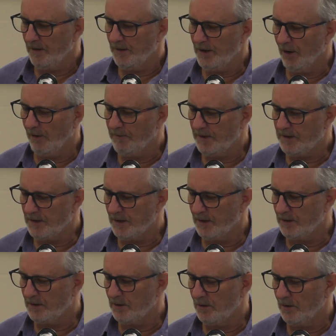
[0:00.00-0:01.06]
The
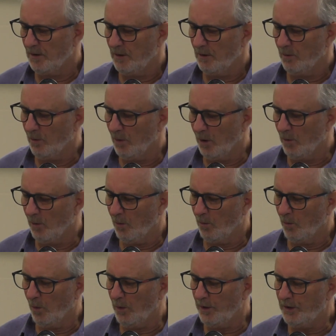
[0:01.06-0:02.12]
officers
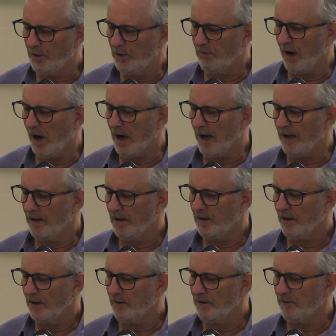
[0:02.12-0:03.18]
wore uri
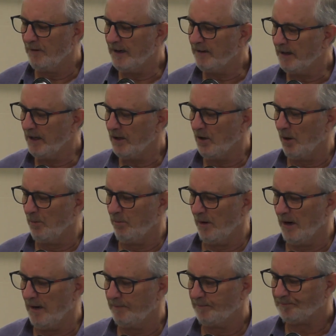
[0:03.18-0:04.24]
of the rearing
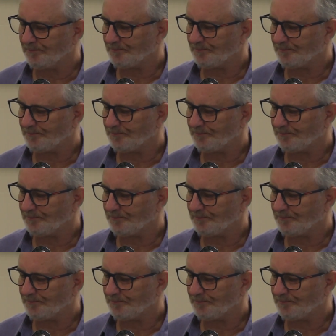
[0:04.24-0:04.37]
cobra,